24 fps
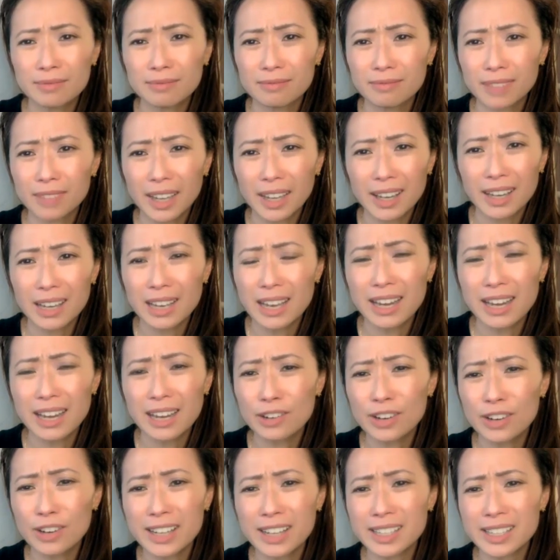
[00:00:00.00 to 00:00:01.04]
Like it
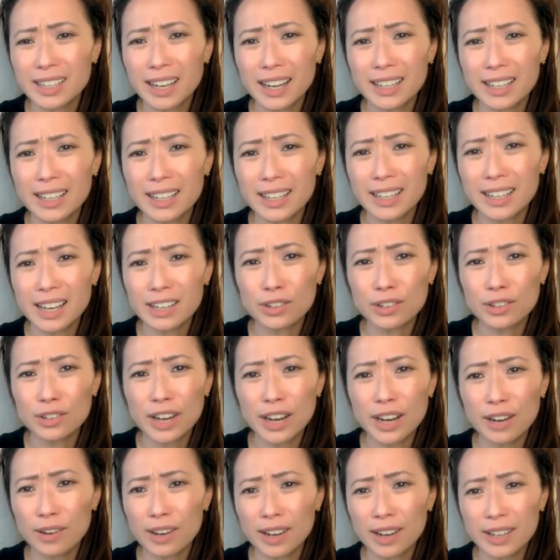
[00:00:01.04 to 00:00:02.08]
either got denied
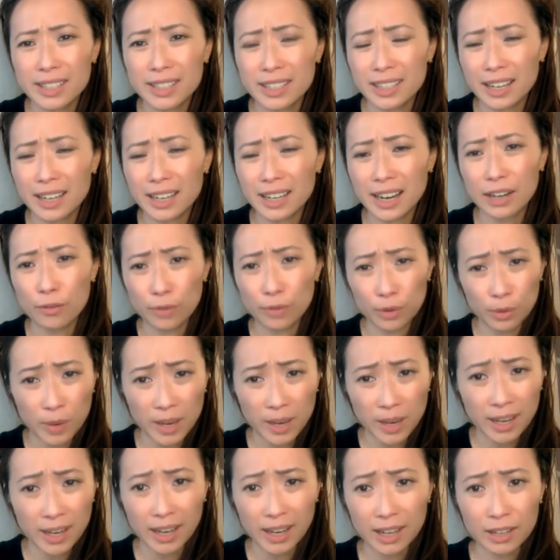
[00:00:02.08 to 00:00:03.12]
yesterday or got denied over the
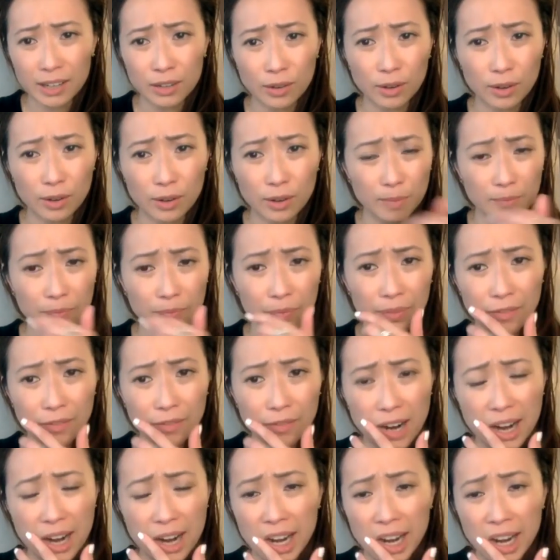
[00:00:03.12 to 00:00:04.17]
weekend or
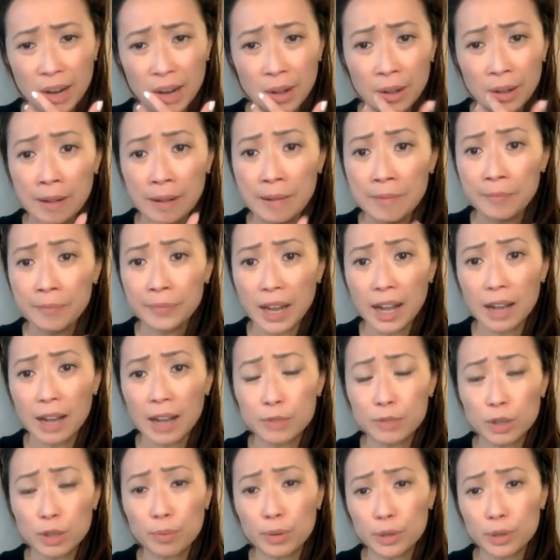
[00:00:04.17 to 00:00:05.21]
Friday um,
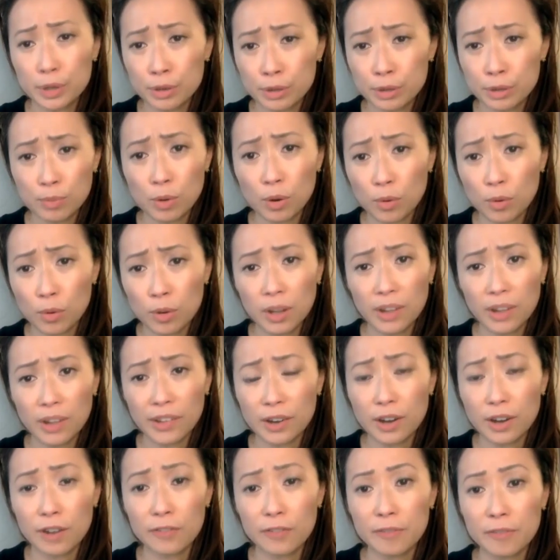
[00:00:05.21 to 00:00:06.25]
to produce more oil in the
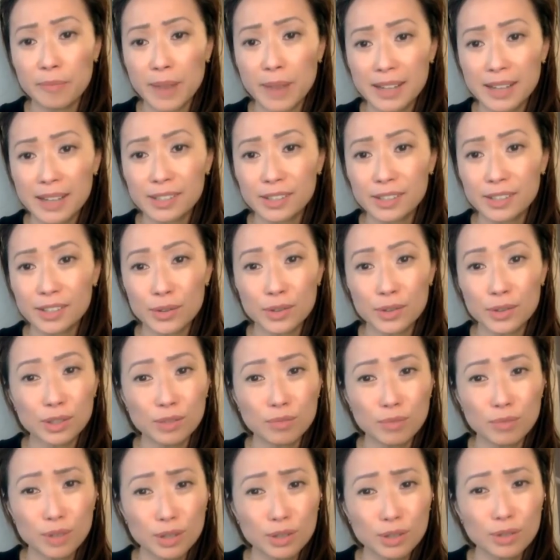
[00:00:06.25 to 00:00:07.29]
Gulf of Mexico. This
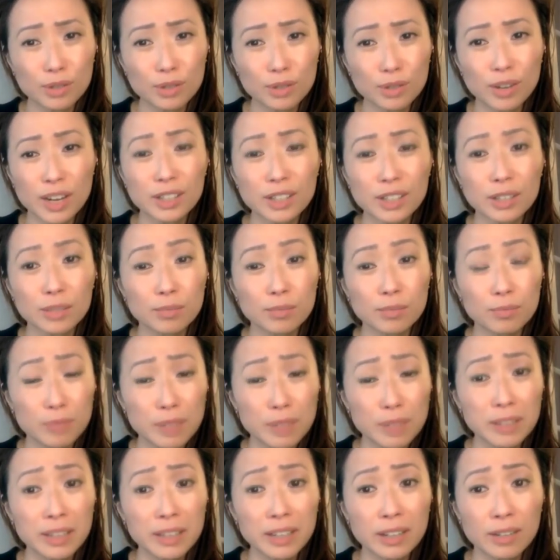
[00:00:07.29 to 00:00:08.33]
administration is
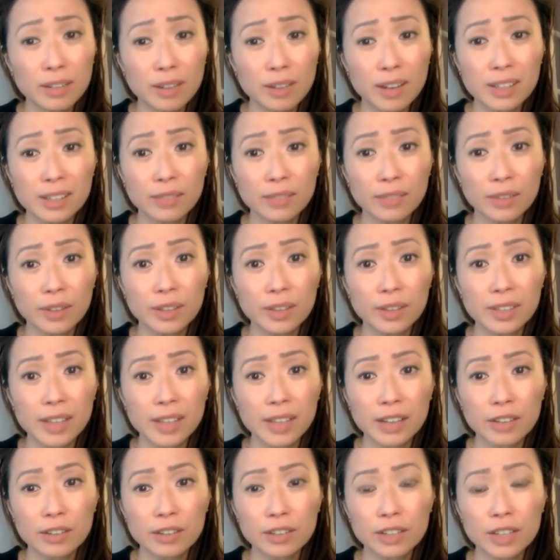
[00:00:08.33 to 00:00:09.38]
really aggressive on this
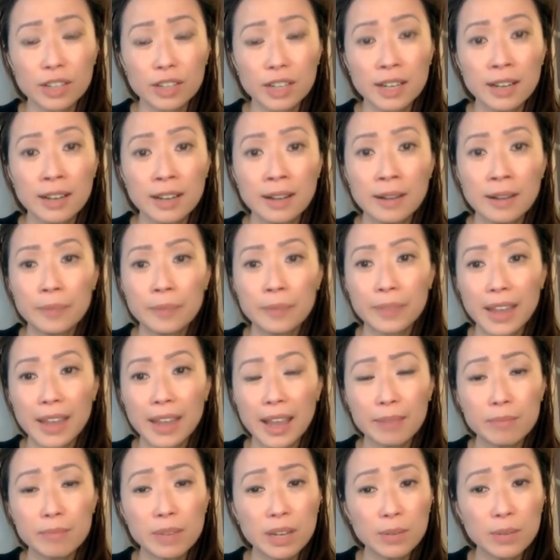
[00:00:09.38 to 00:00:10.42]
energy
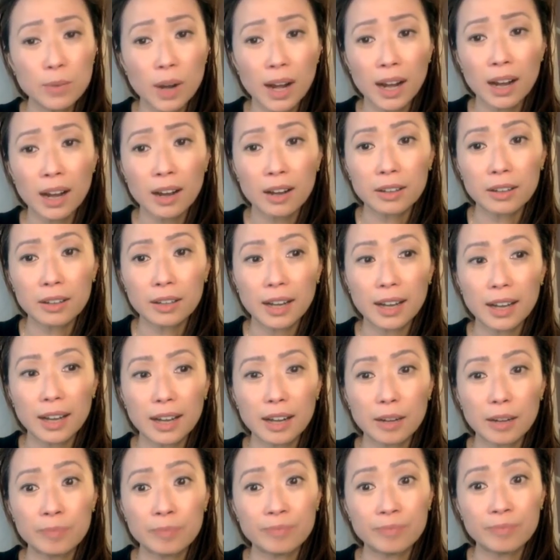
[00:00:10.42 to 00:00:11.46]
and meanwhile,
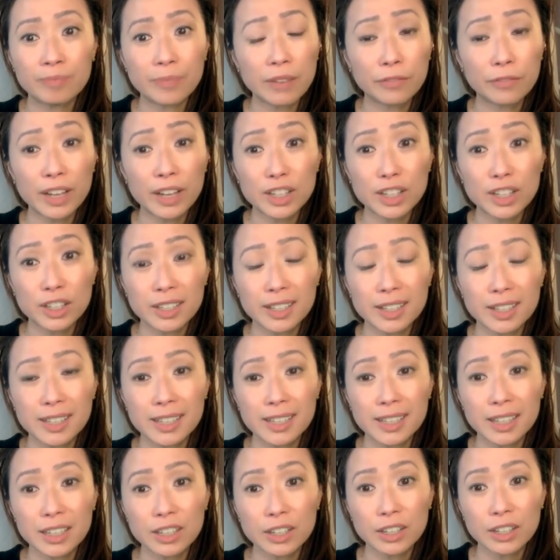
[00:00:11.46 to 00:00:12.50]
uh, inflation
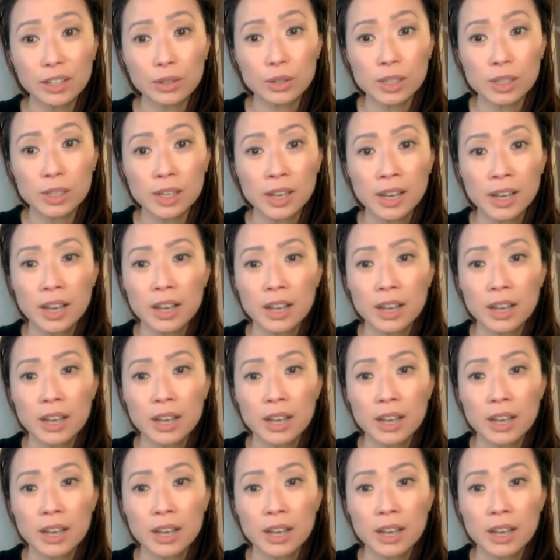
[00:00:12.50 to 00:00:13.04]
continues.